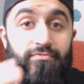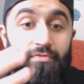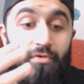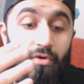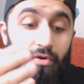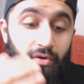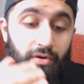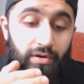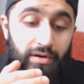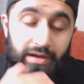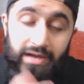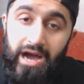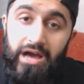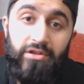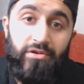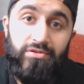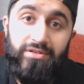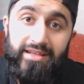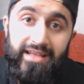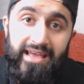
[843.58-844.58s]
for
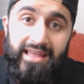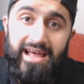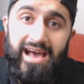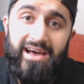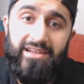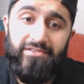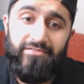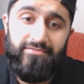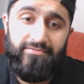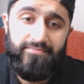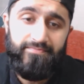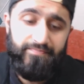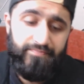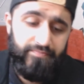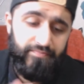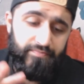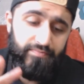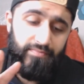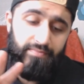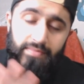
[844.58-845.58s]
Garo to get out of.
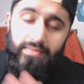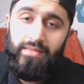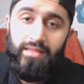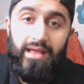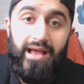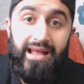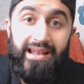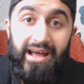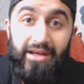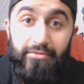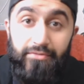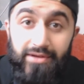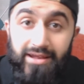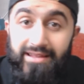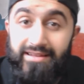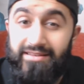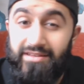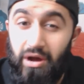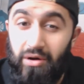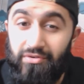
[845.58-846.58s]
And I
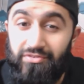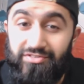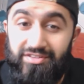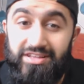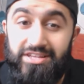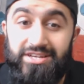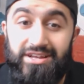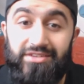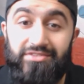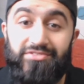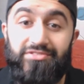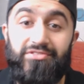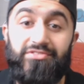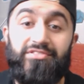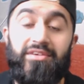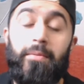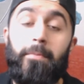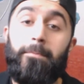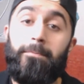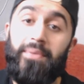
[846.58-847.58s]
really don't see Genos
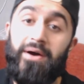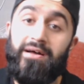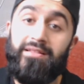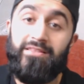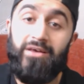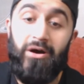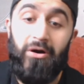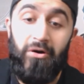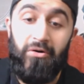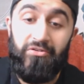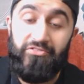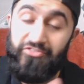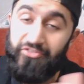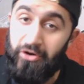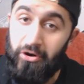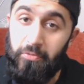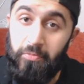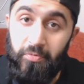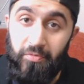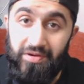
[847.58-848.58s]
losing, but the whole
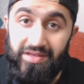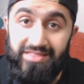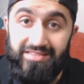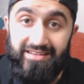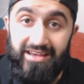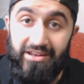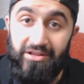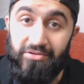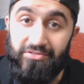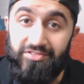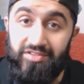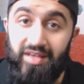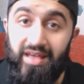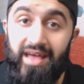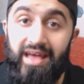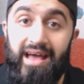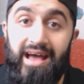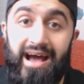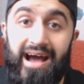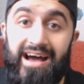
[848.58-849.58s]
trope with Genos
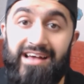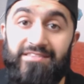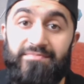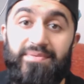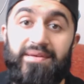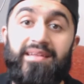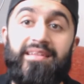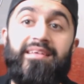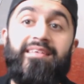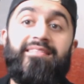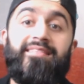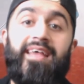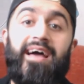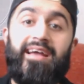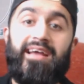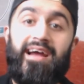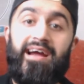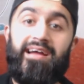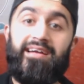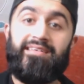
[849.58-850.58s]
has been, he's
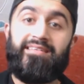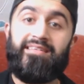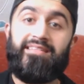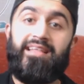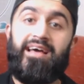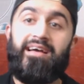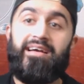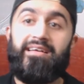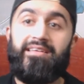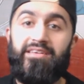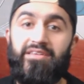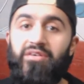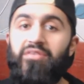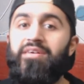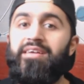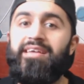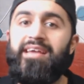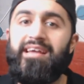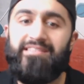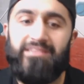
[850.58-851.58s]
that character that, you
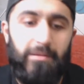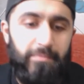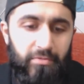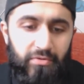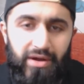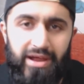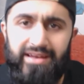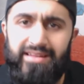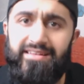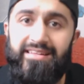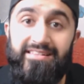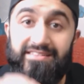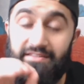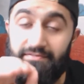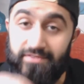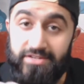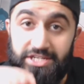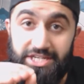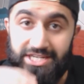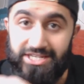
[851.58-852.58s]
know, he gets upgraded. He's
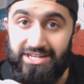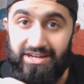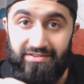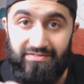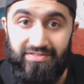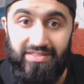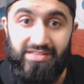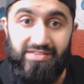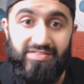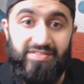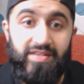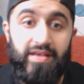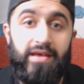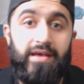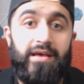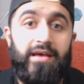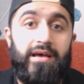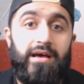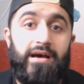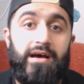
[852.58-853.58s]
the Vegeta of this
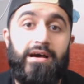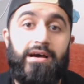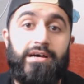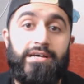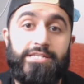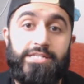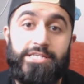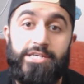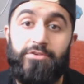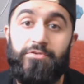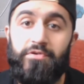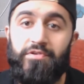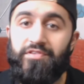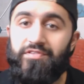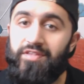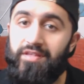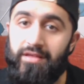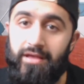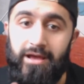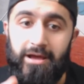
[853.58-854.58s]

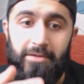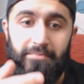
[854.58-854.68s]
series.